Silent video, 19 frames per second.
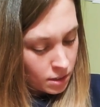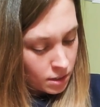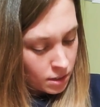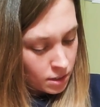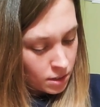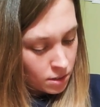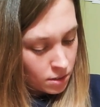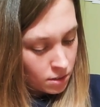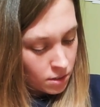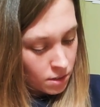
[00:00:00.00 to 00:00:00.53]
It
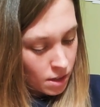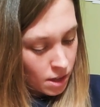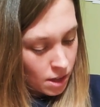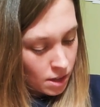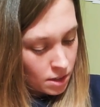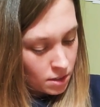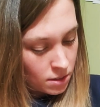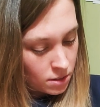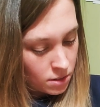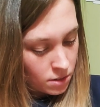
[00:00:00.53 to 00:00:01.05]
was a lot
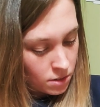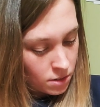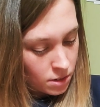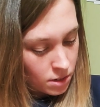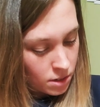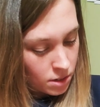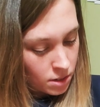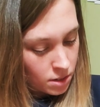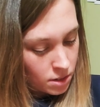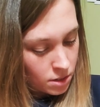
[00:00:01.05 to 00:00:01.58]
easier than
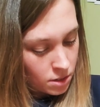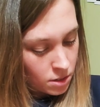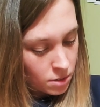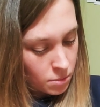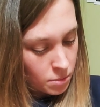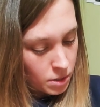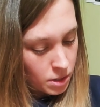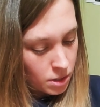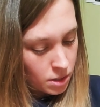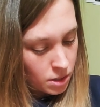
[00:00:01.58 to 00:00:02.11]
I
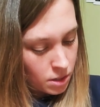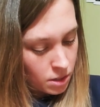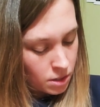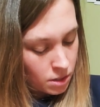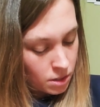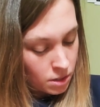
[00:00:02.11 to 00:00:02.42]
anticipated.